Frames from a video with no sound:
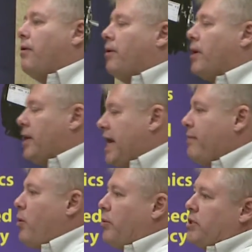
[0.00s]

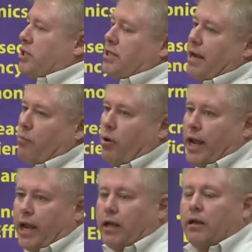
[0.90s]
CleanVolt is the same
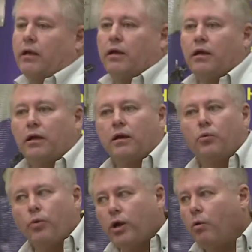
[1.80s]
way.
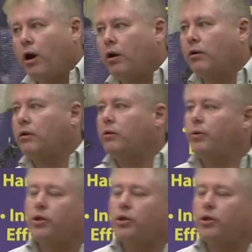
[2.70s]
We go out, we do